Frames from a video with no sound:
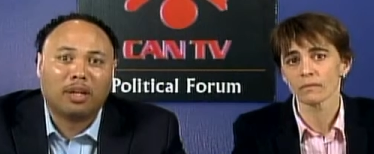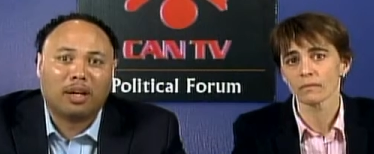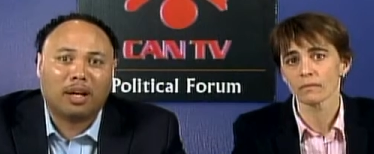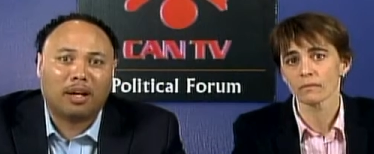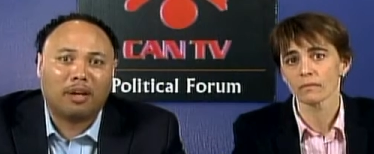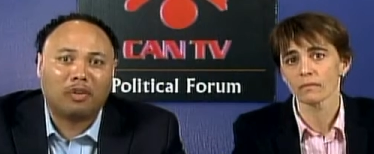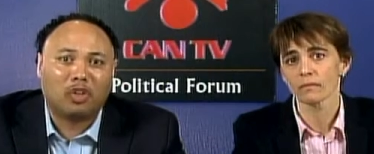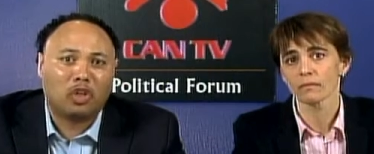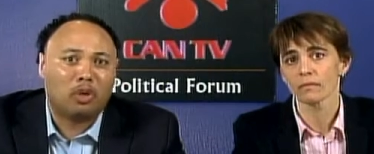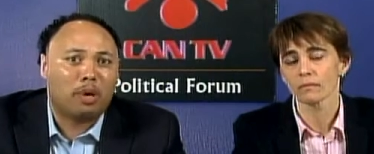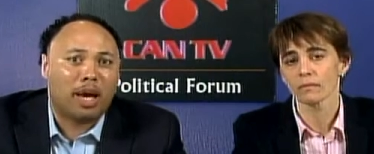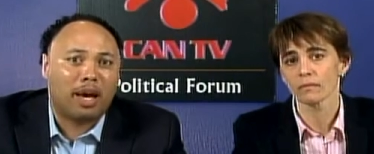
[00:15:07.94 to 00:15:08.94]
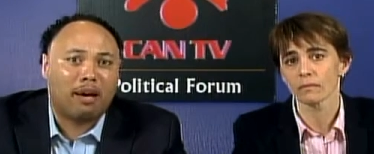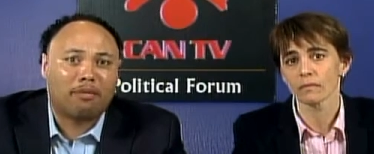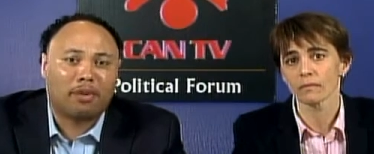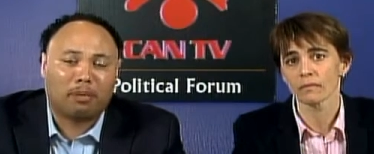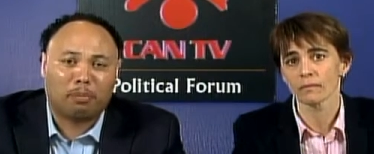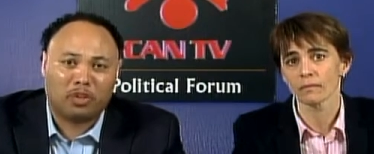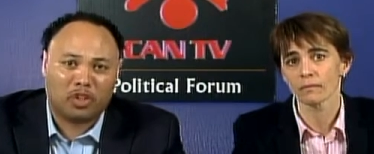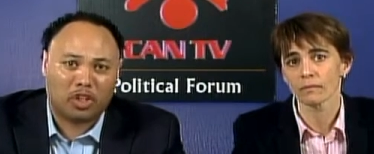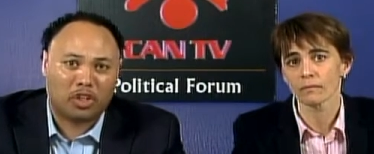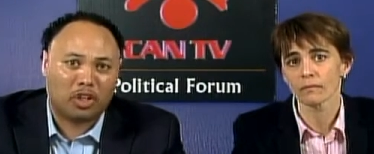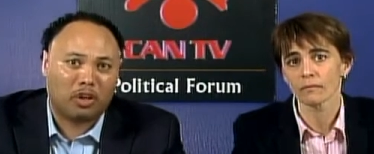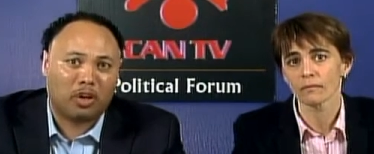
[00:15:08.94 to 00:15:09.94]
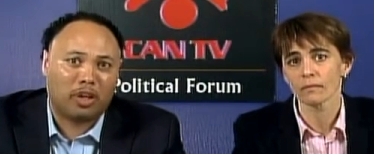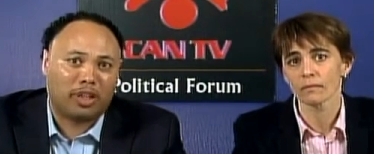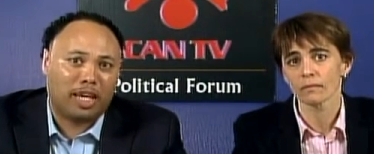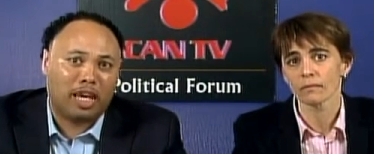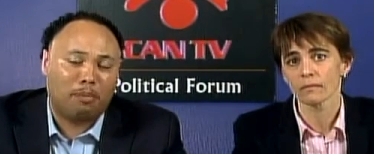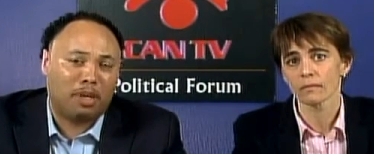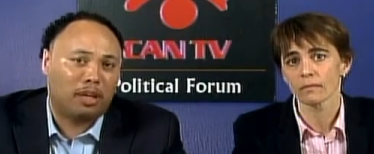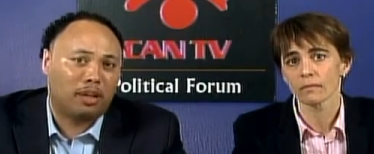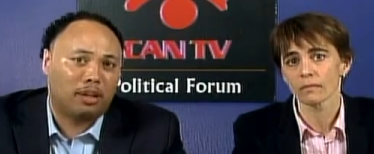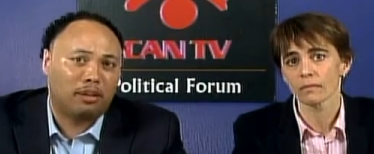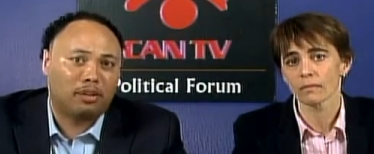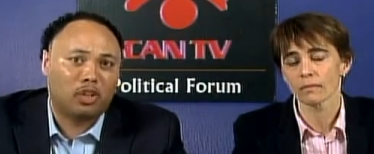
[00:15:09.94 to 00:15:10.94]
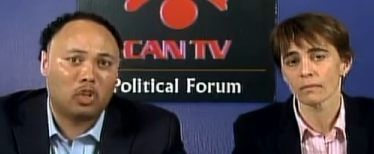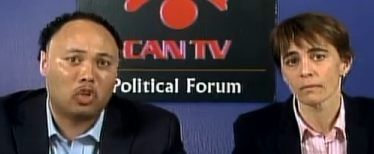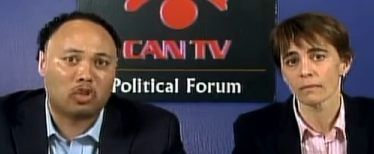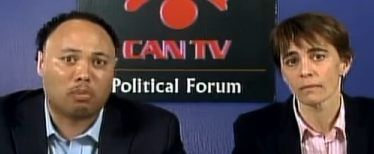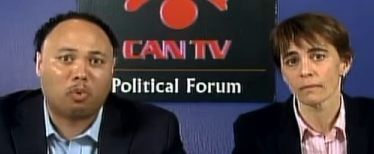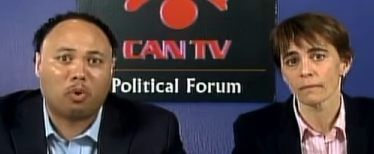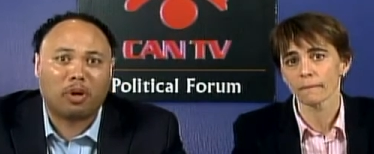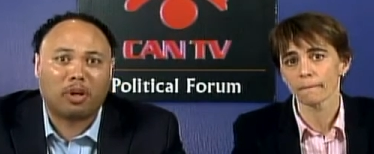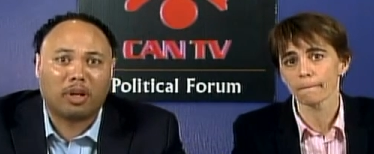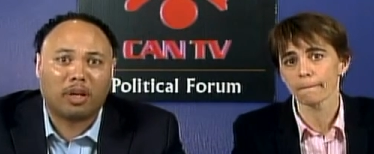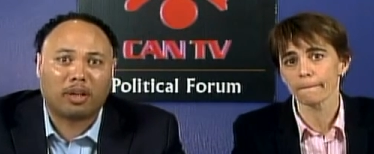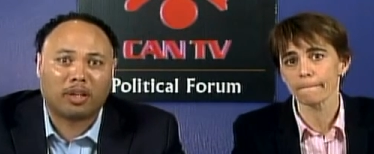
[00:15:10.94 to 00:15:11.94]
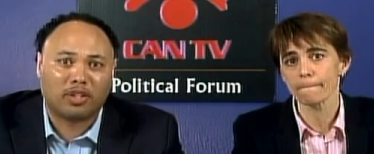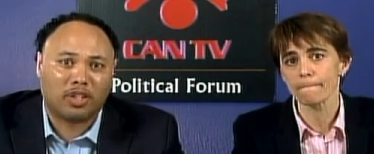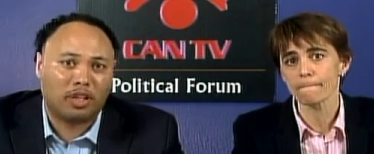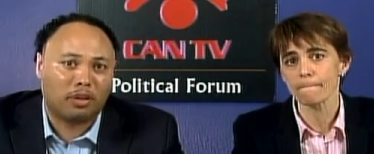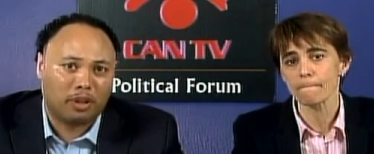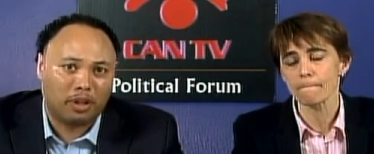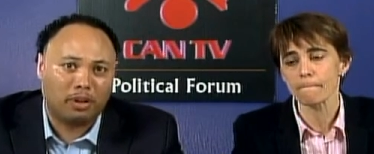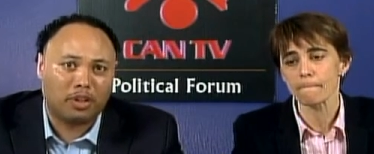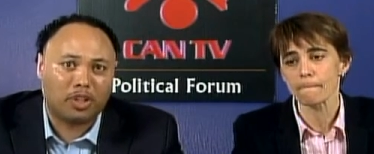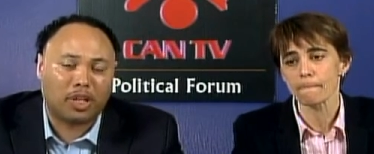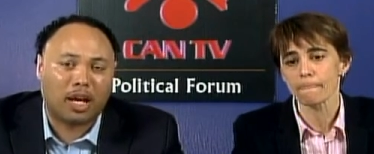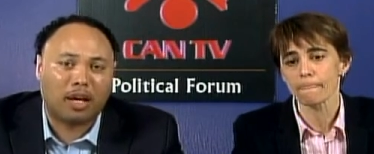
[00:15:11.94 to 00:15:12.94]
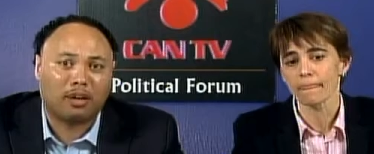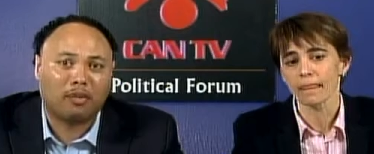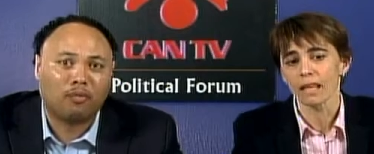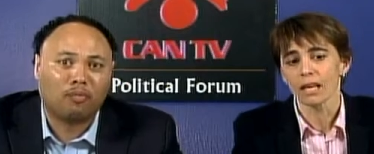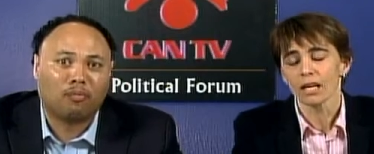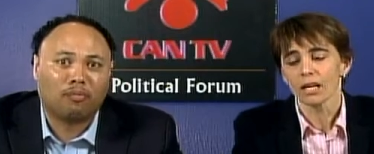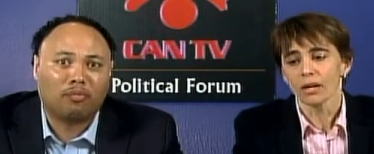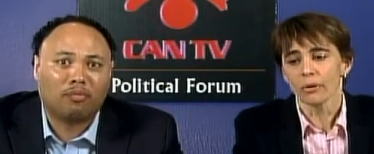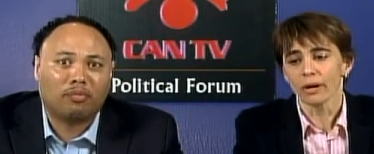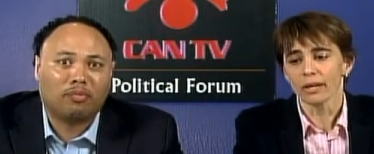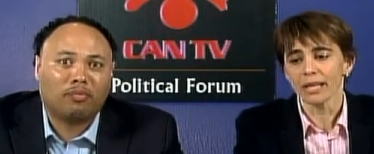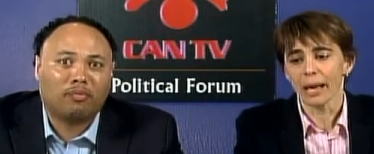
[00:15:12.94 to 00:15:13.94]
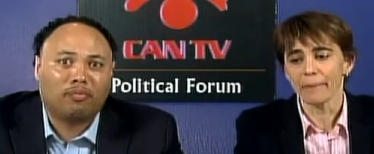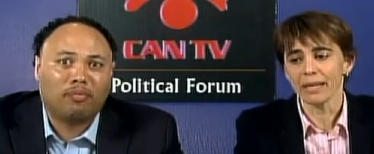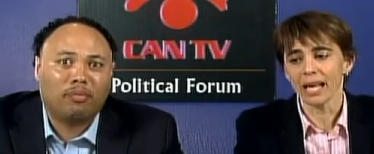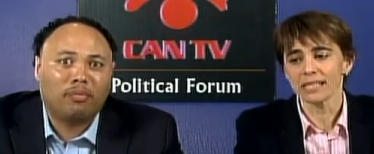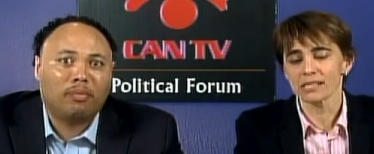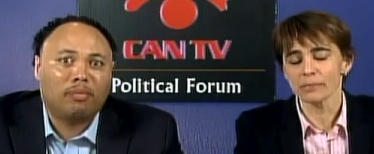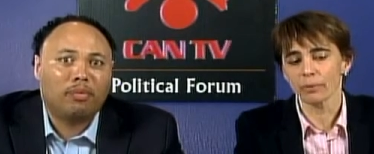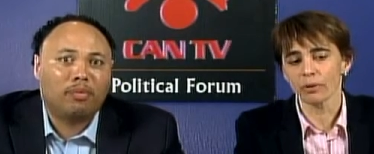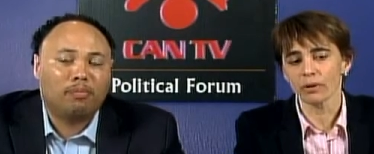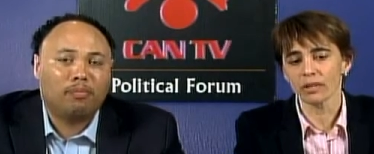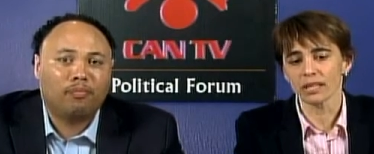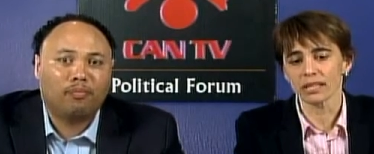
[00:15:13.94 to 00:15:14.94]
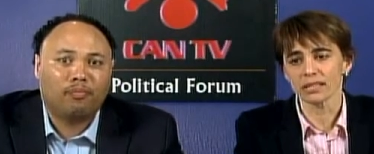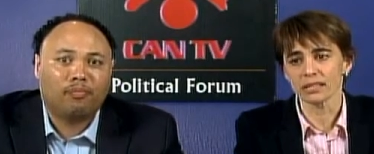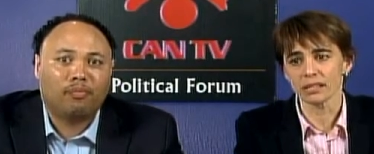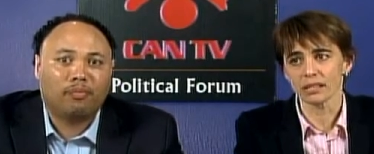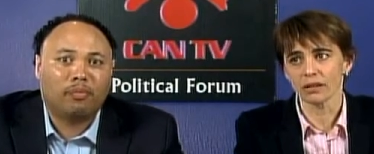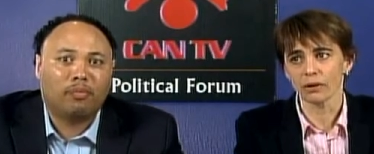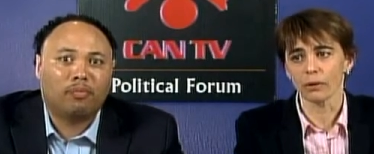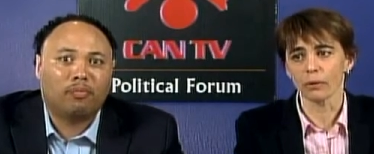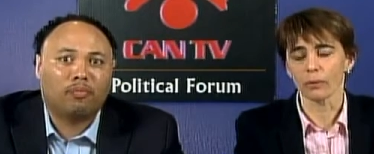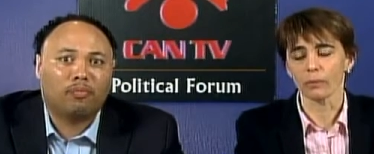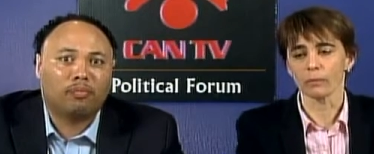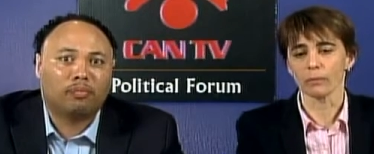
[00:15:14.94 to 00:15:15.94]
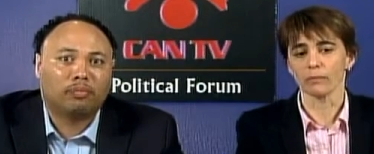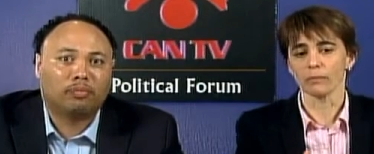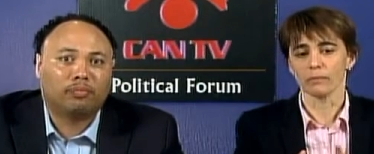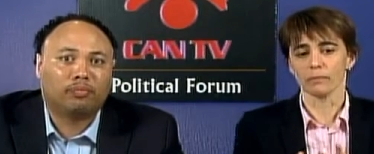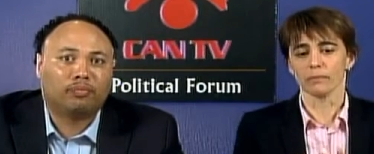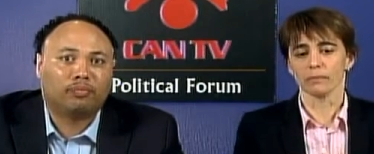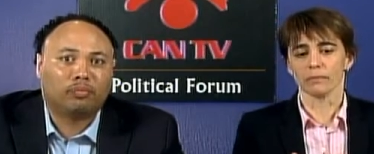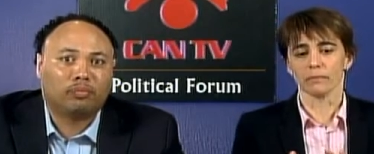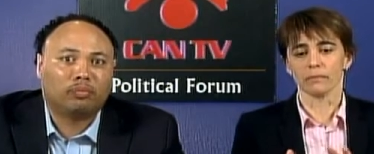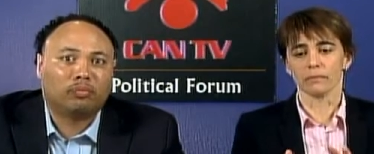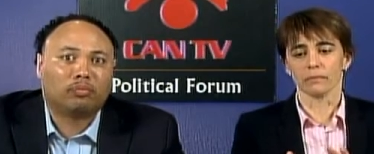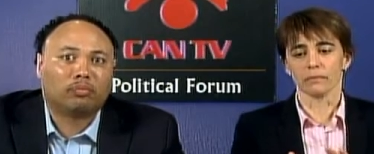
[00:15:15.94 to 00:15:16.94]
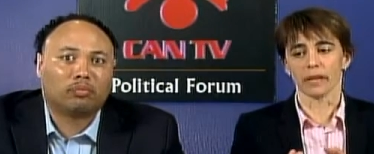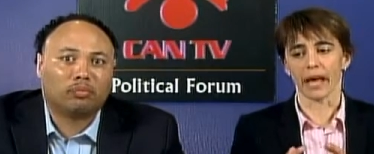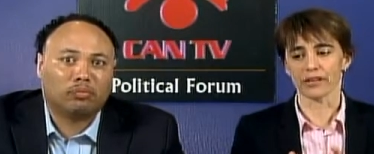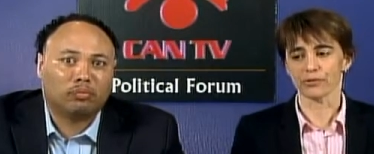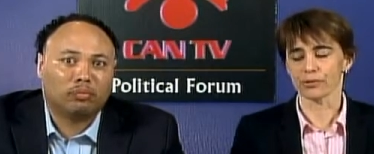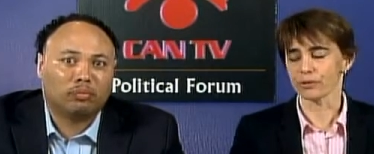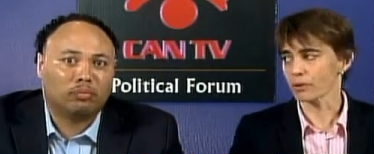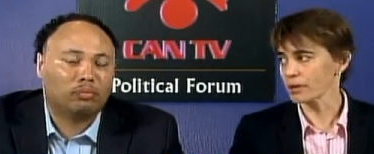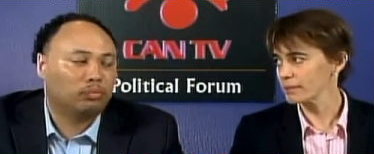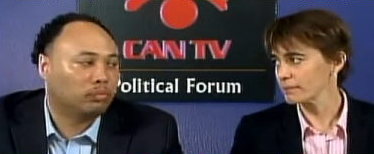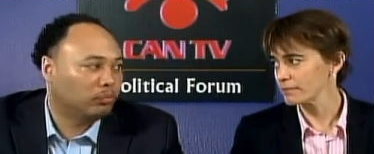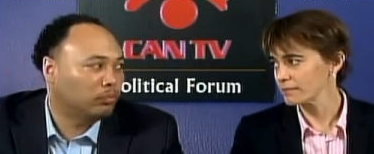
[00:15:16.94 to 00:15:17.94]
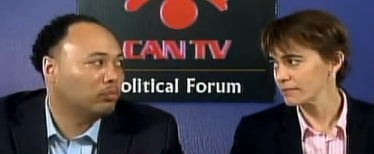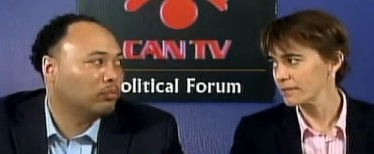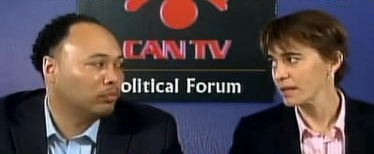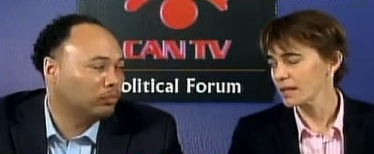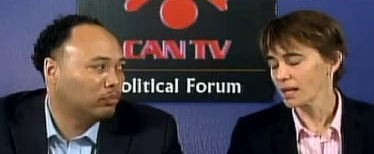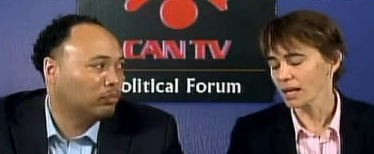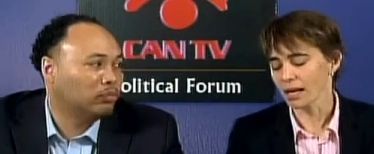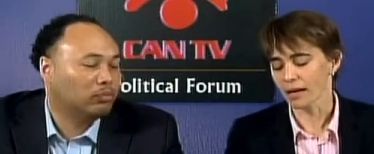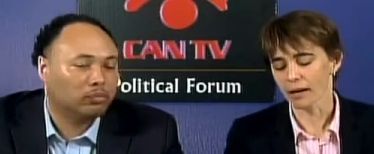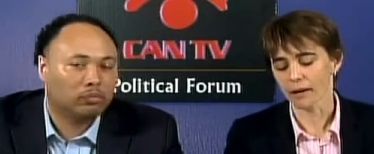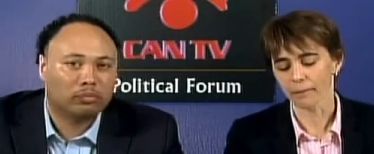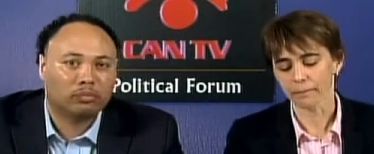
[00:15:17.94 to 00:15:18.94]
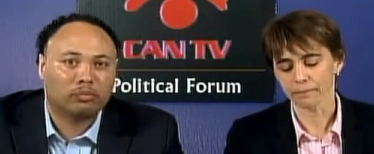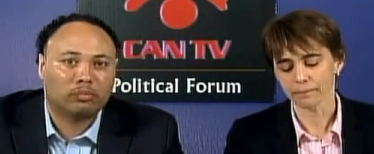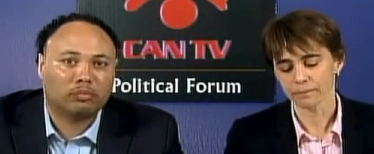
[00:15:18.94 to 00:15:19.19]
Speaker 1: Uh, do you have a position on gaming and do you support a casino here in Chicago?
Speaker 2: Well, I mean, I support a casino last resort. Um,